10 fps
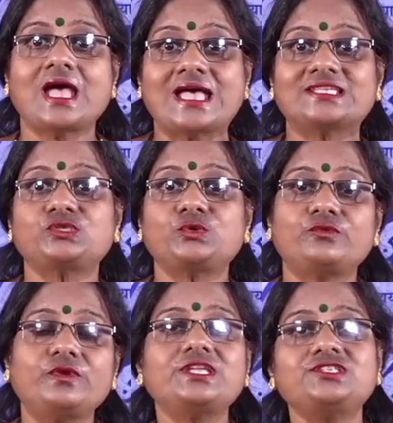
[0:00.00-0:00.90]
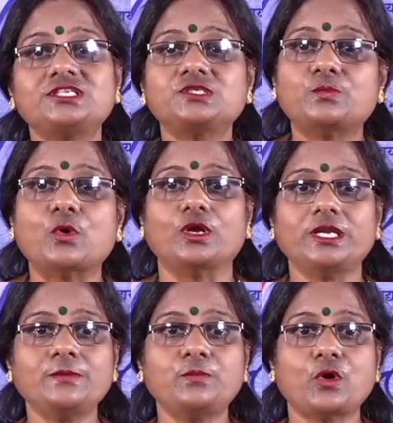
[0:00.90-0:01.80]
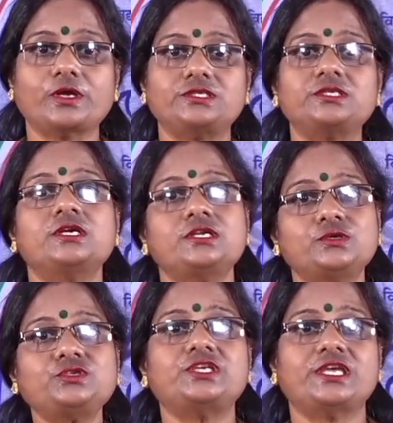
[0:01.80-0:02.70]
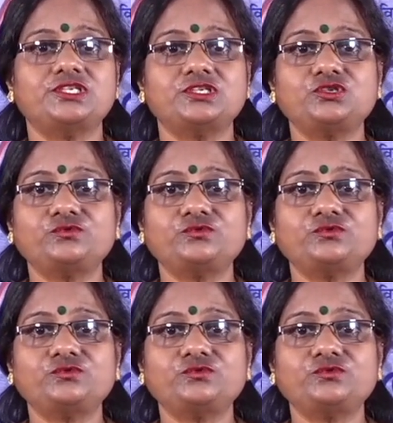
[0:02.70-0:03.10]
has to reach its boiling point to change into